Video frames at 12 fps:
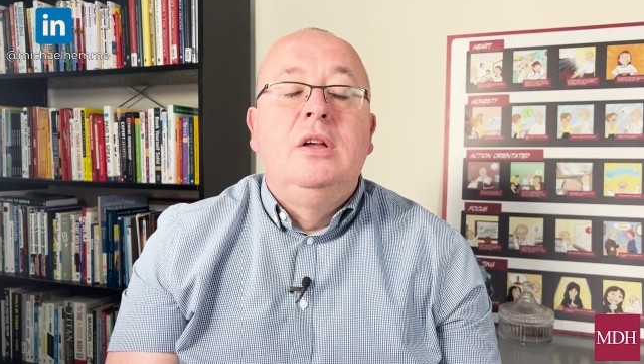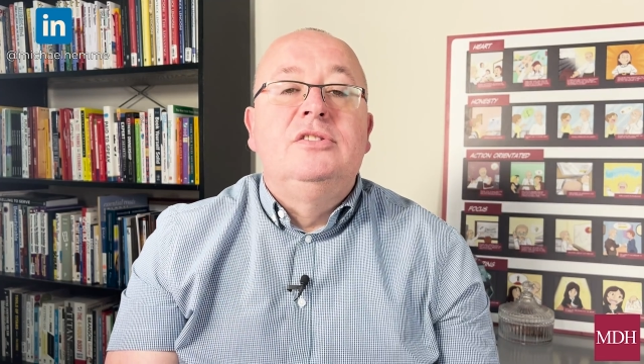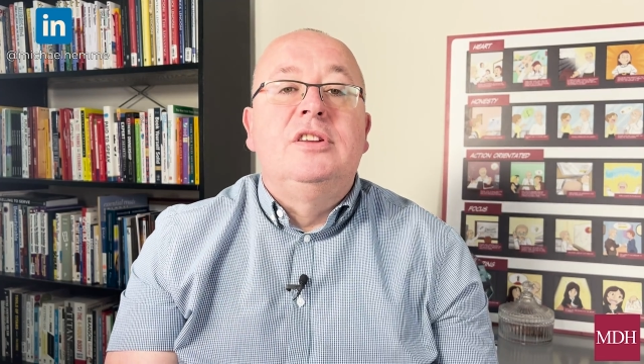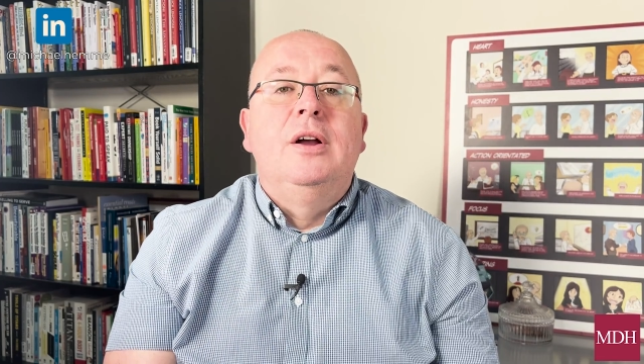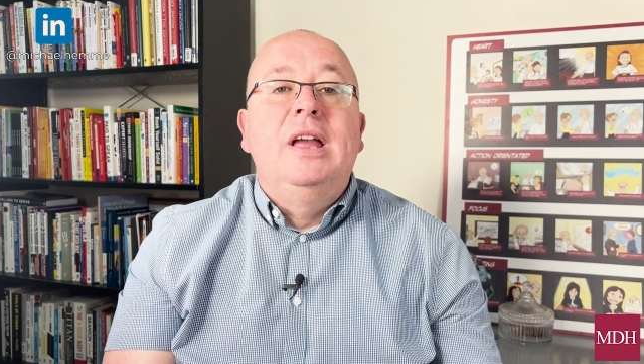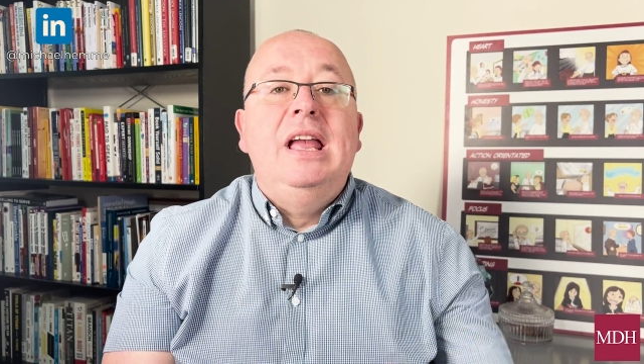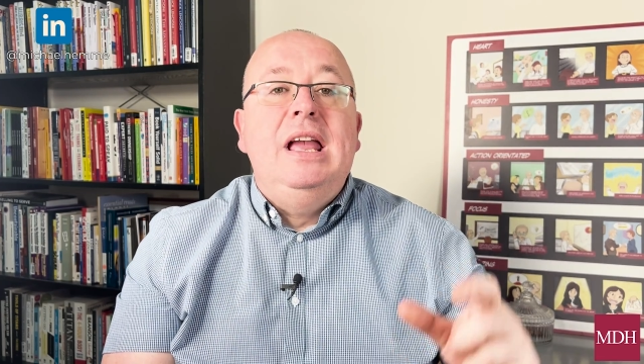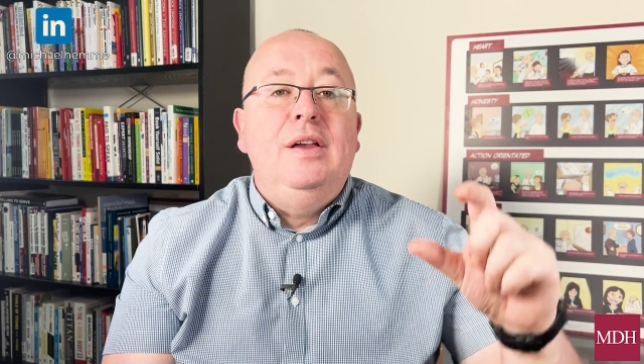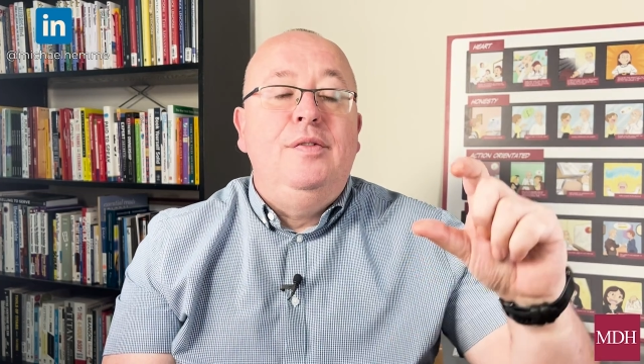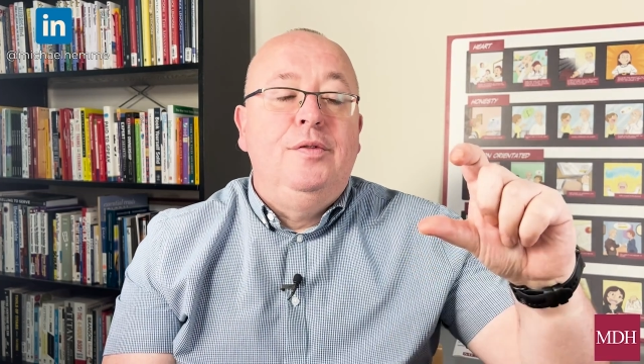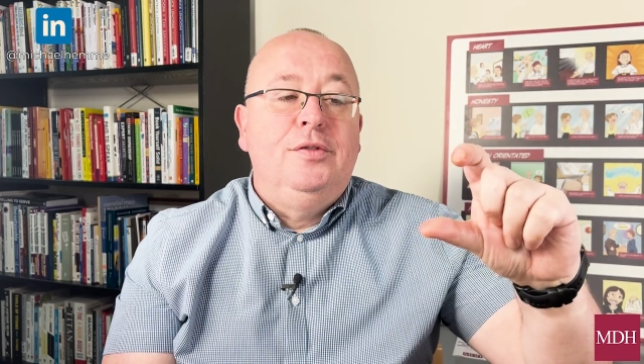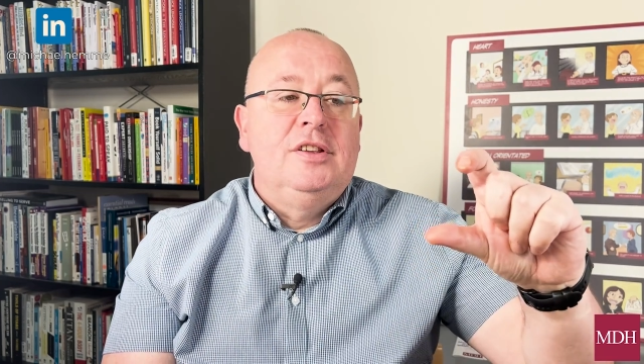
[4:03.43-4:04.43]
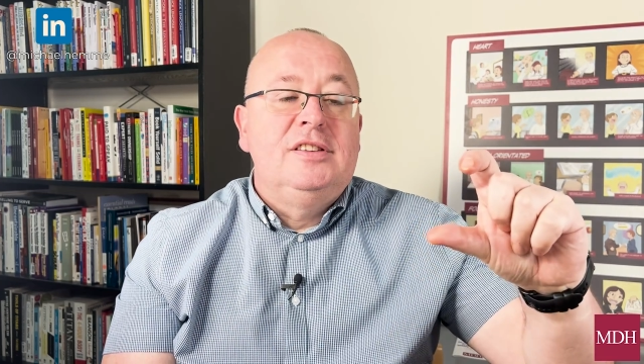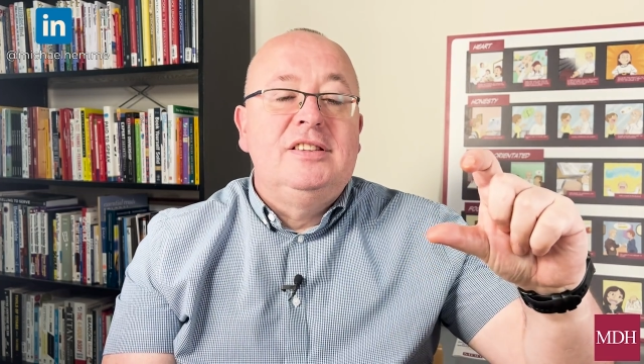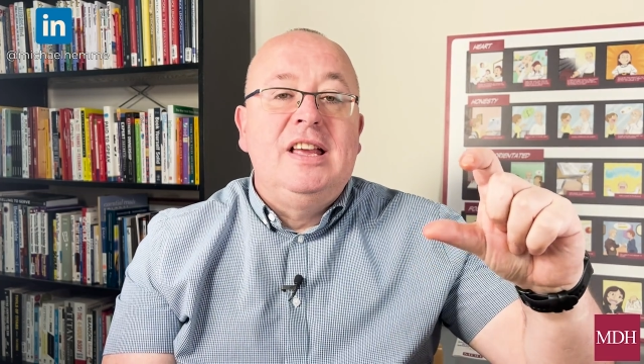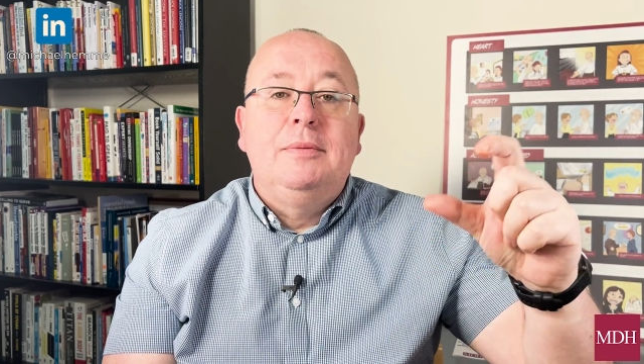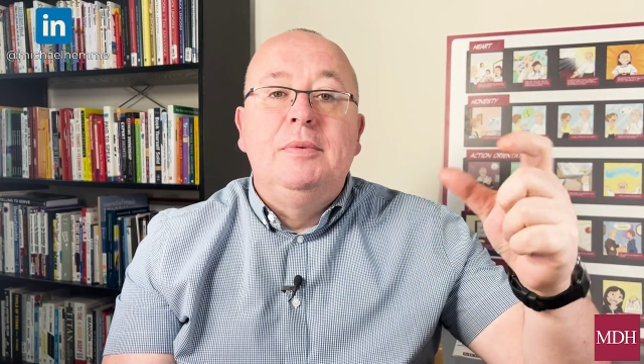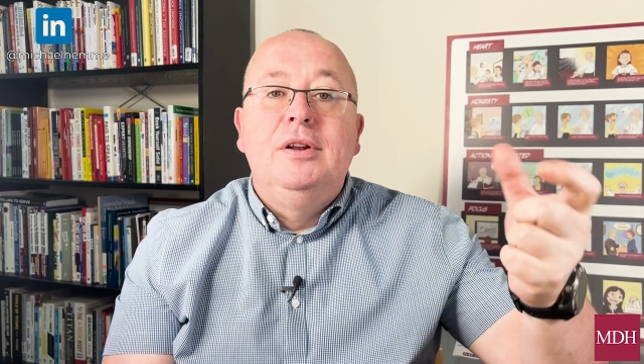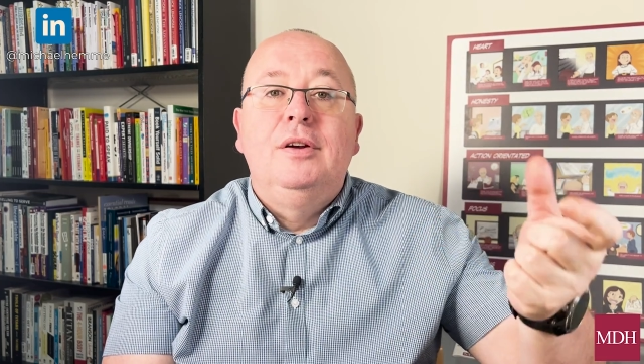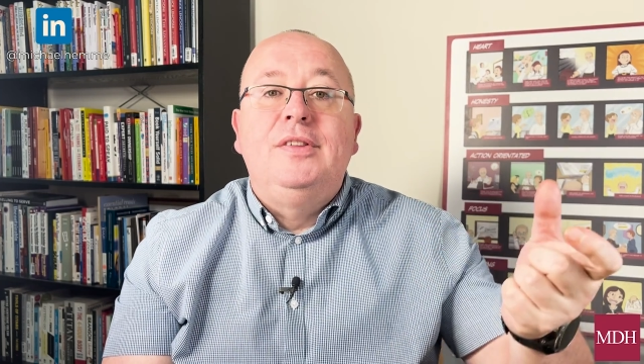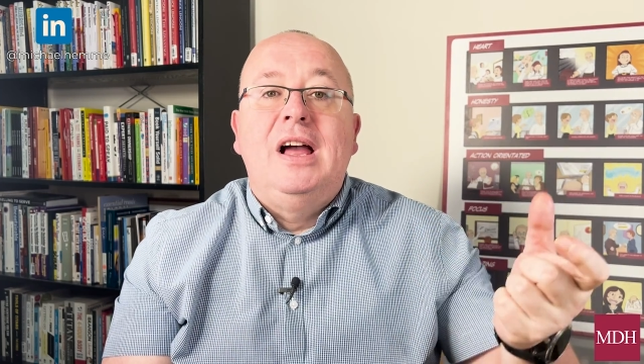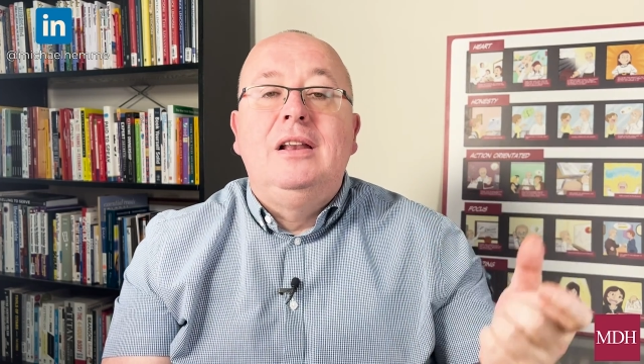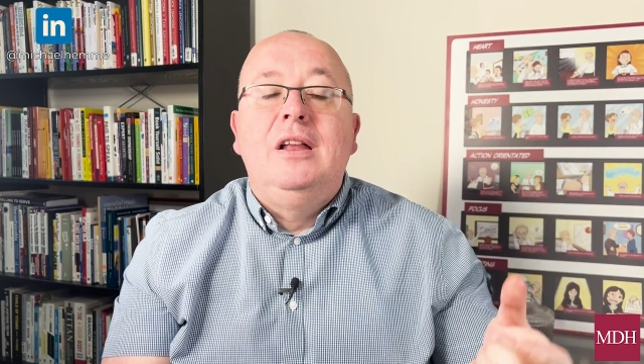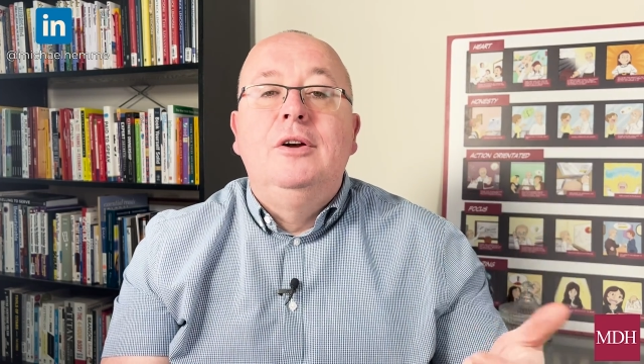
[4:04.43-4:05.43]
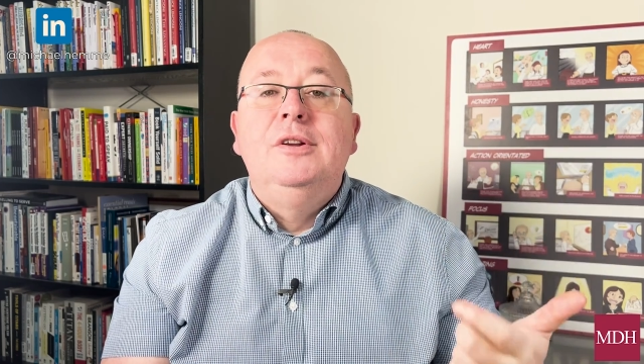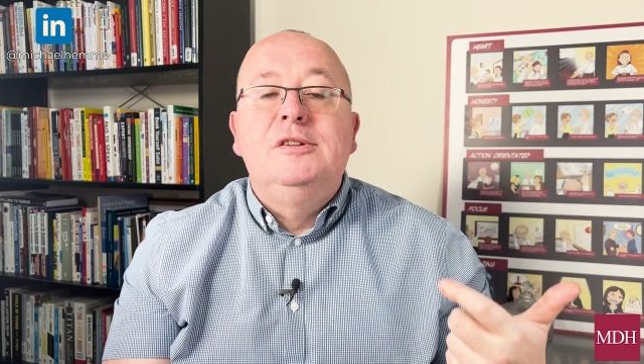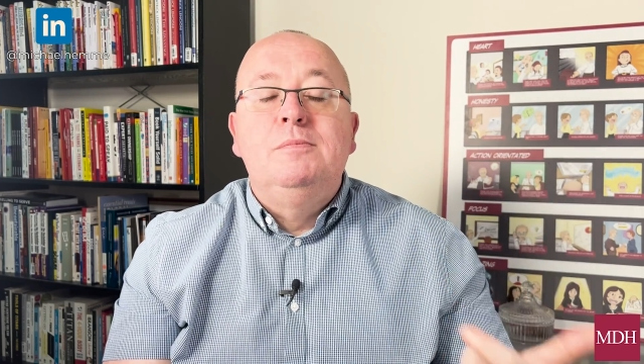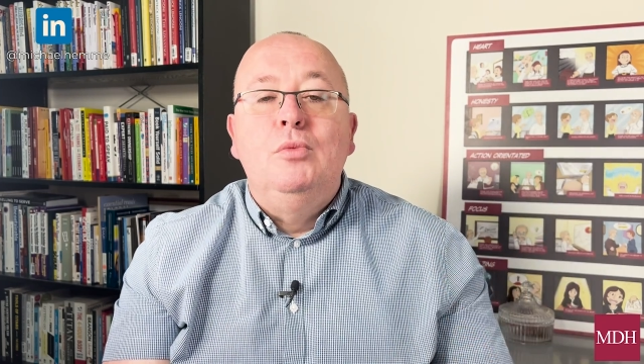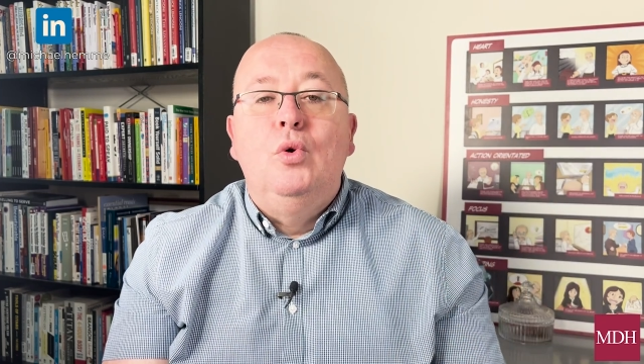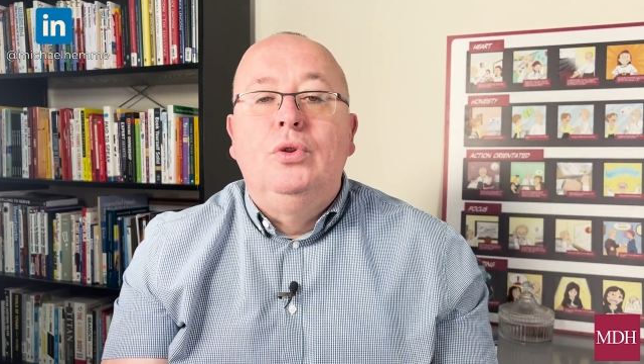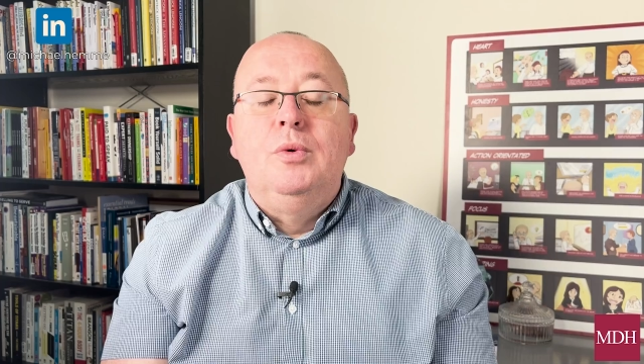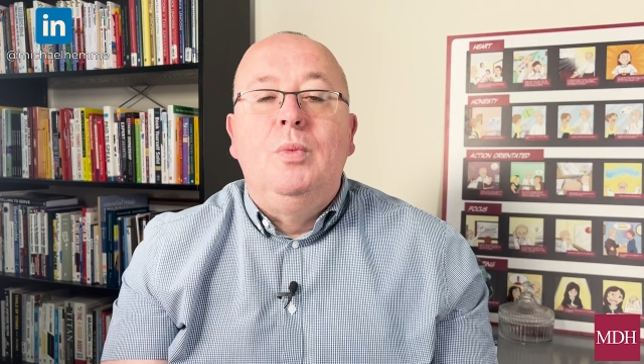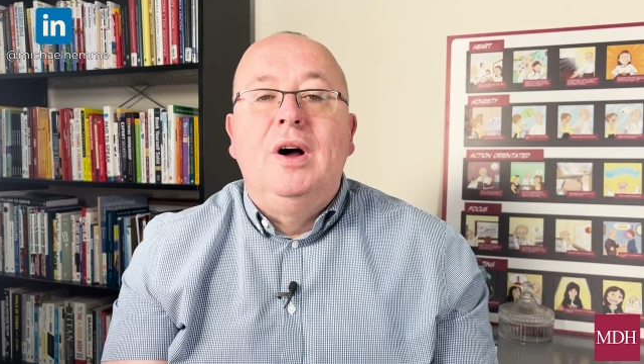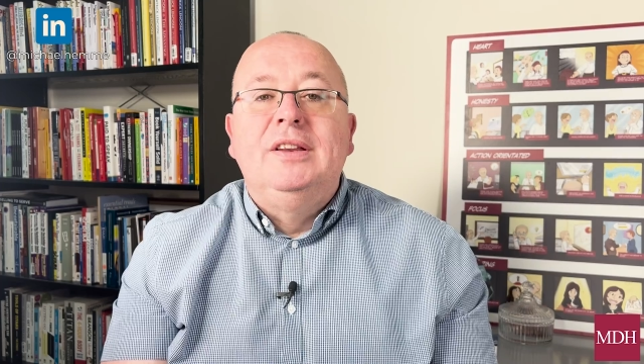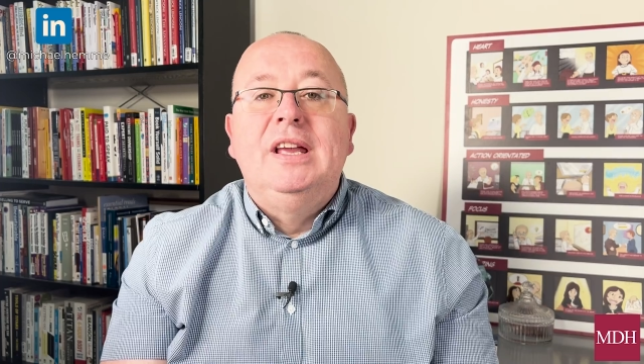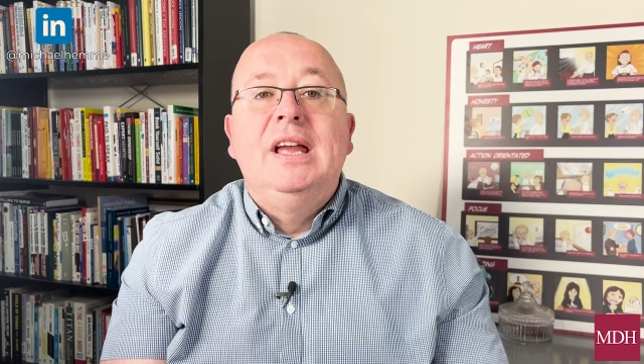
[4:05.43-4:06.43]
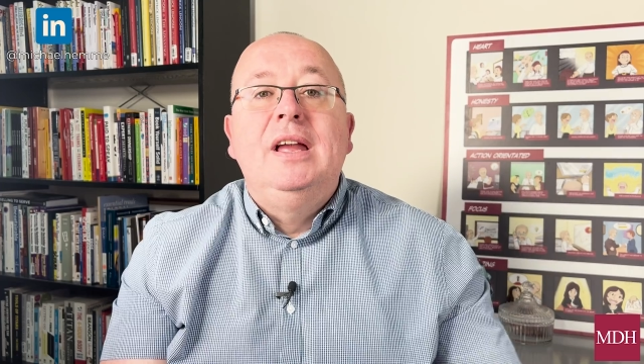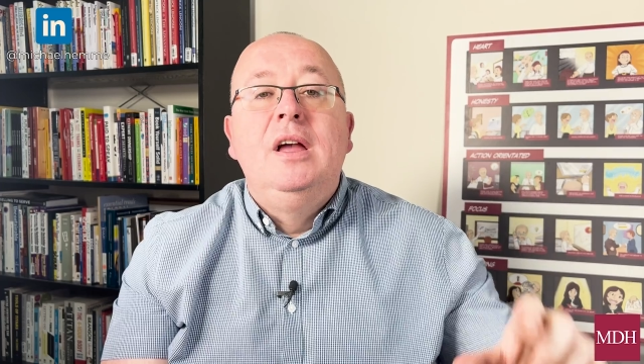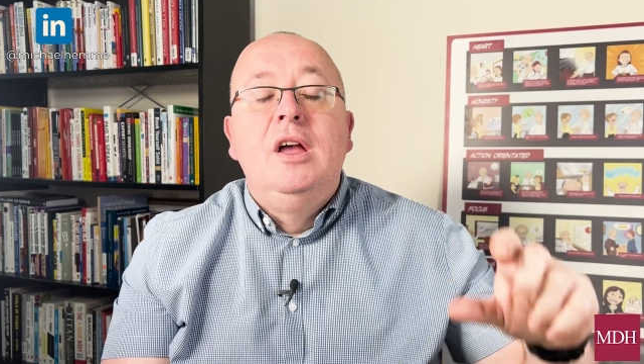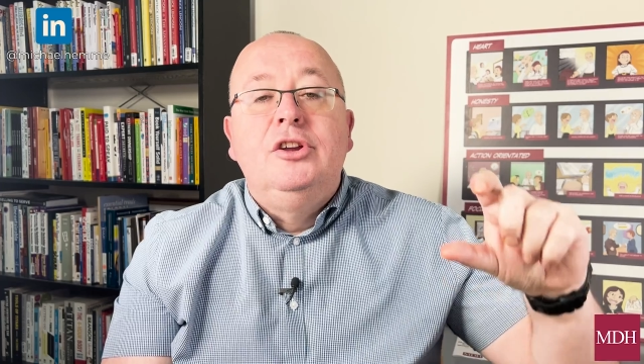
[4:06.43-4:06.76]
So if the segment of that loan is more than 1 year,